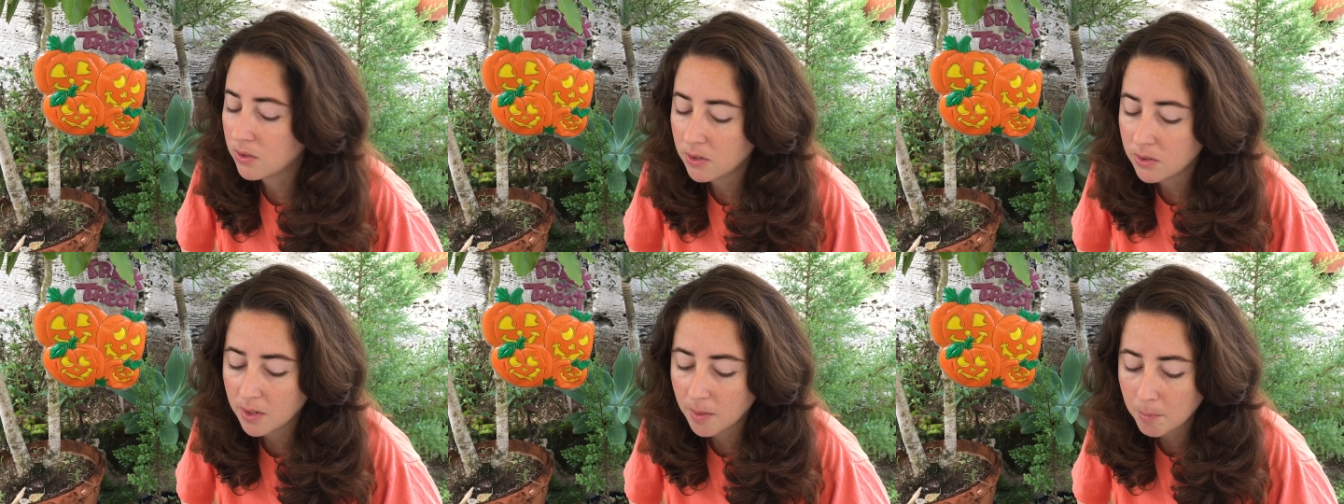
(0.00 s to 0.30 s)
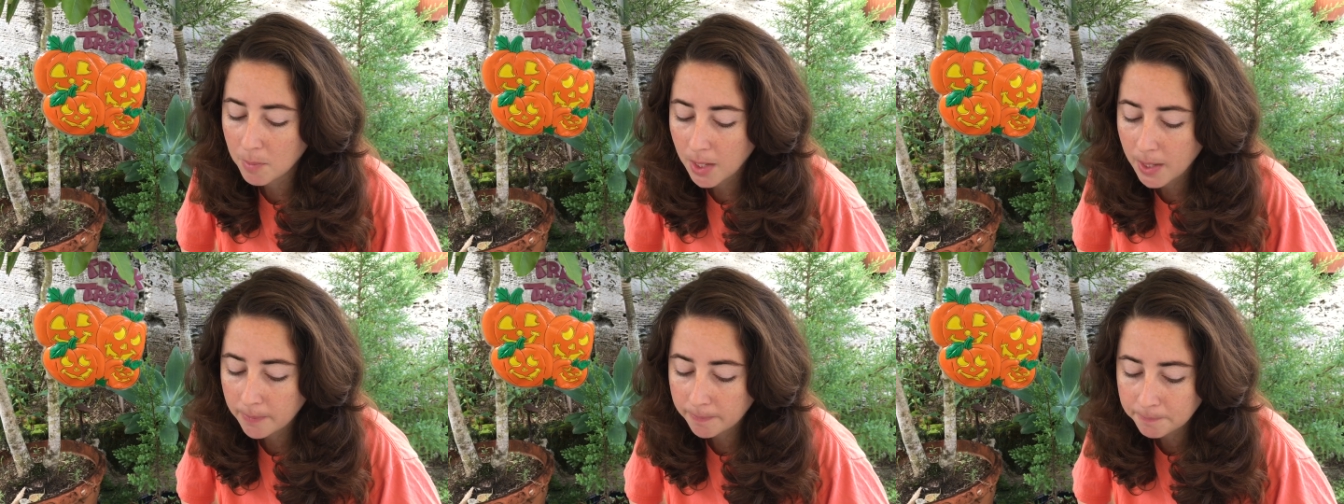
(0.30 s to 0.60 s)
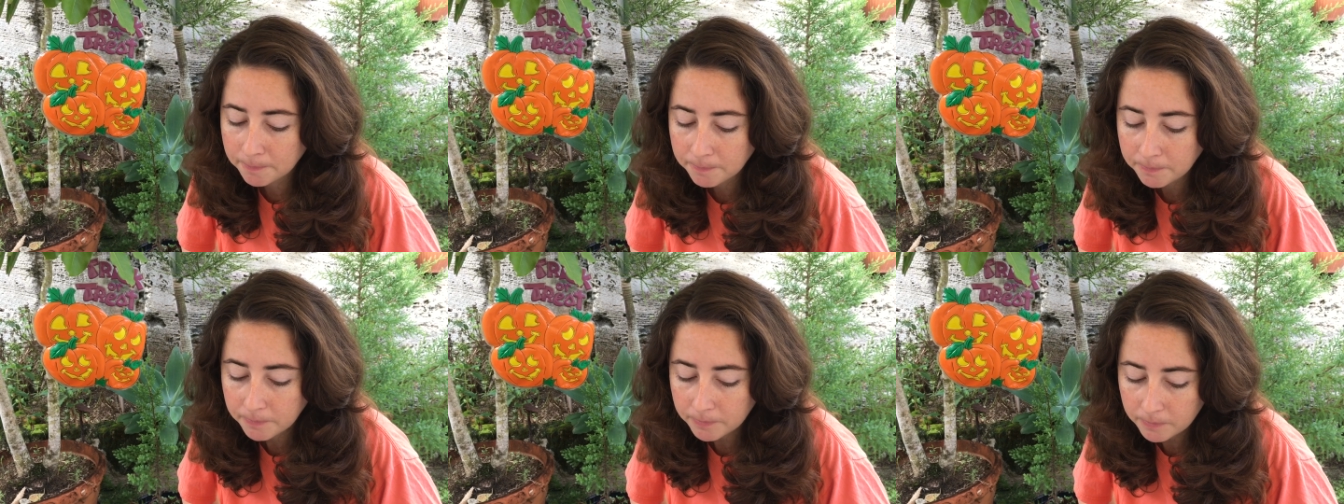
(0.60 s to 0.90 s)
or something.
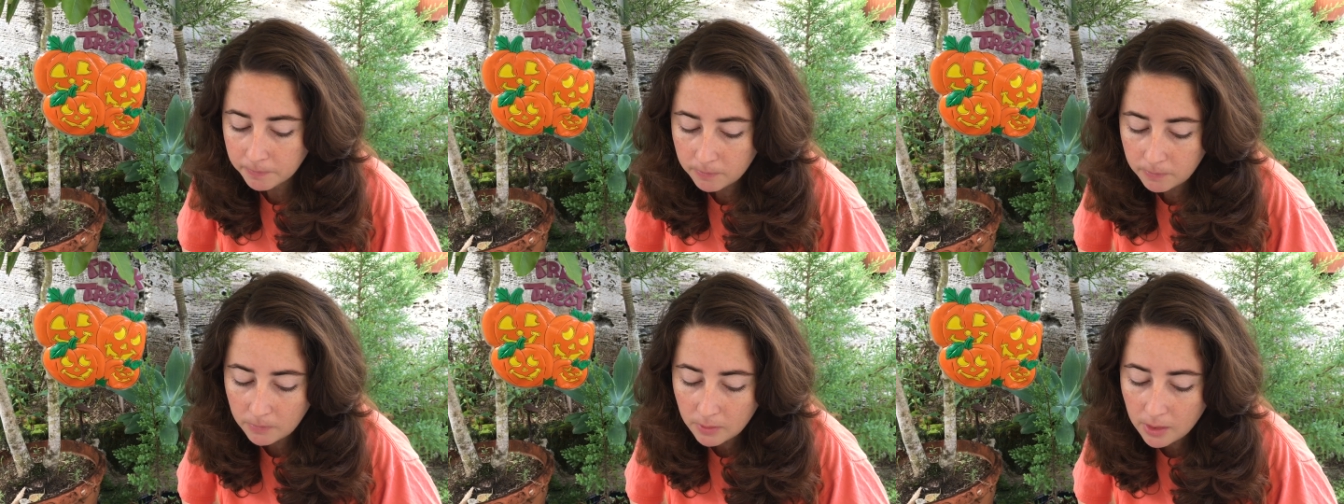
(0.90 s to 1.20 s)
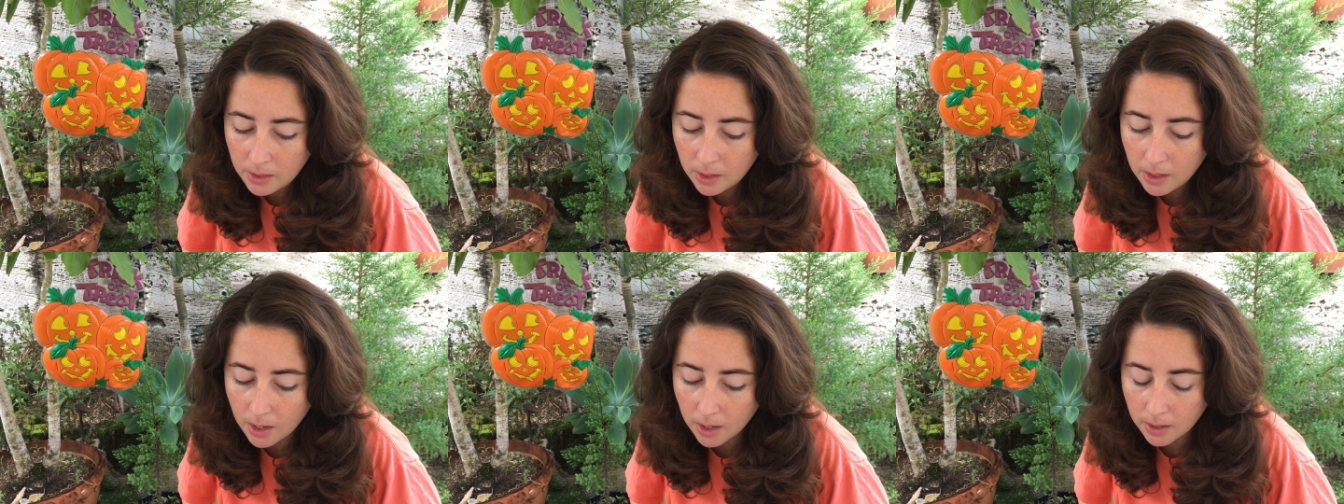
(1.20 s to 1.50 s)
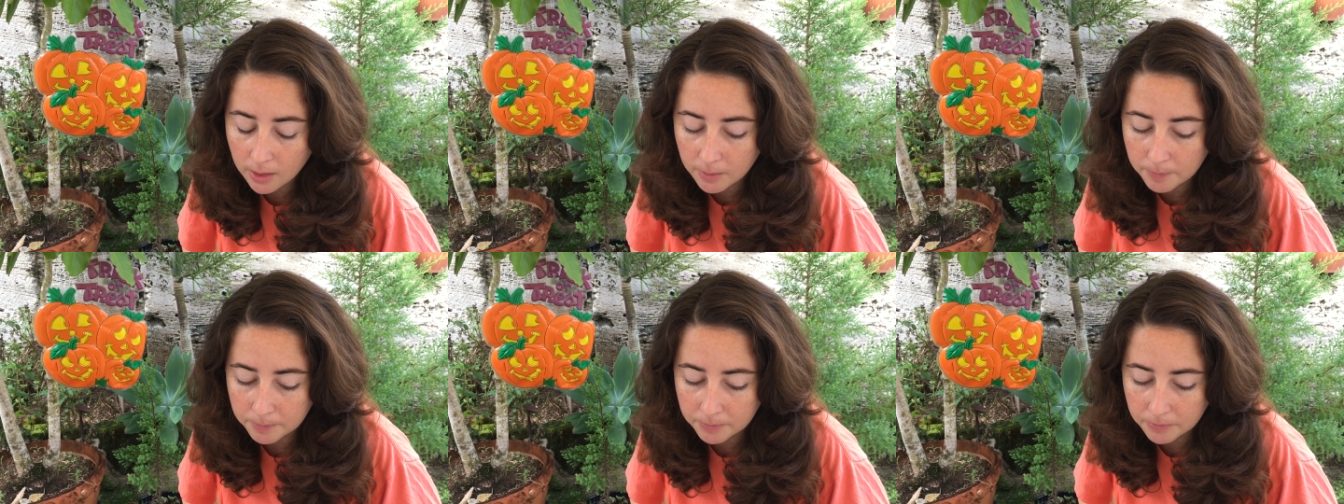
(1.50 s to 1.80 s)

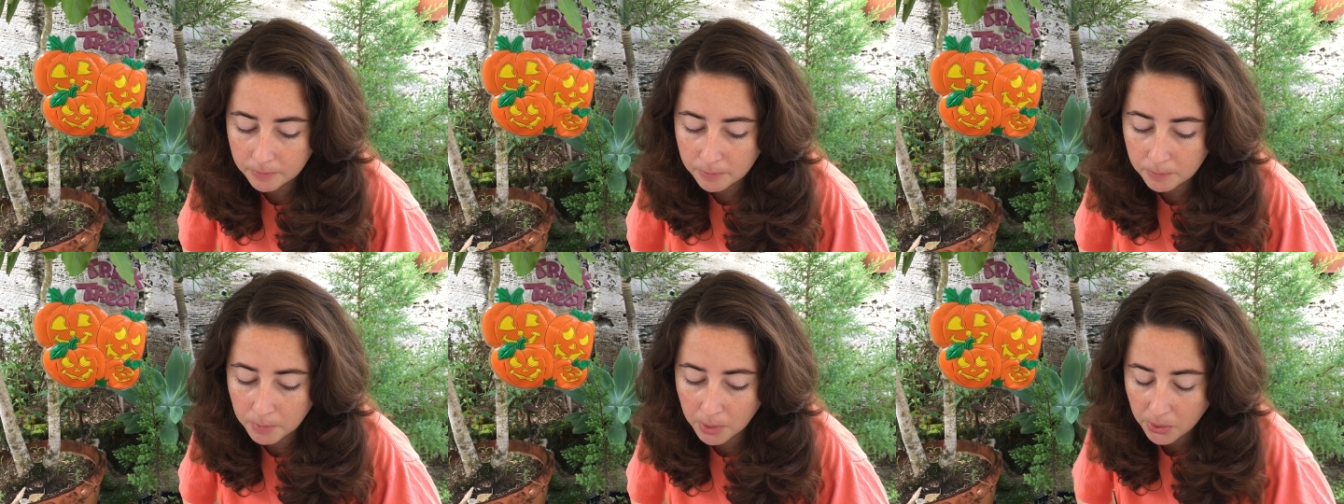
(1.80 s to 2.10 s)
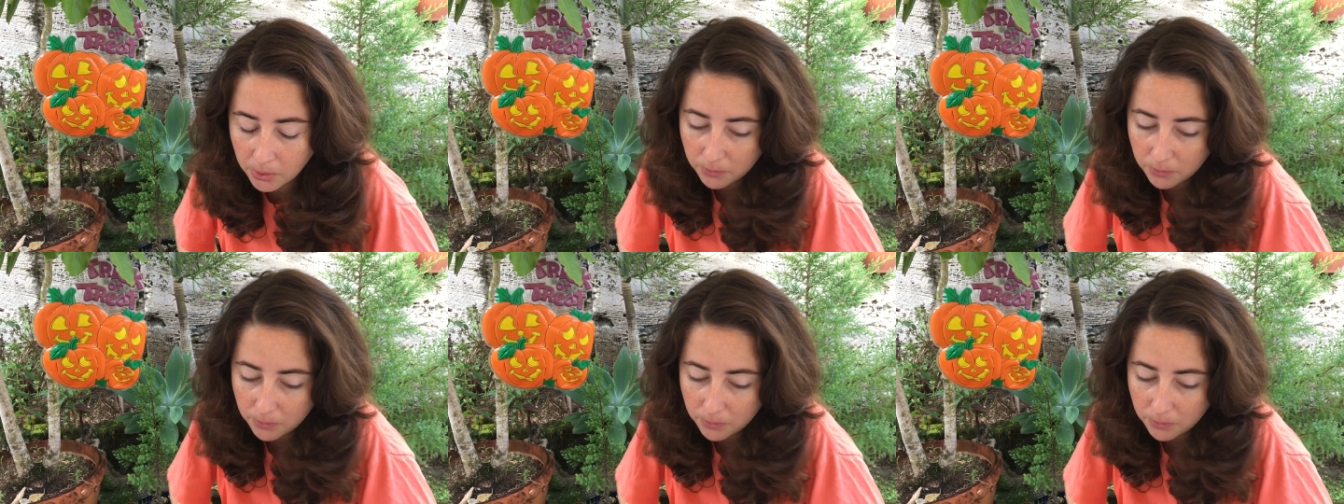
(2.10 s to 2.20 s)
But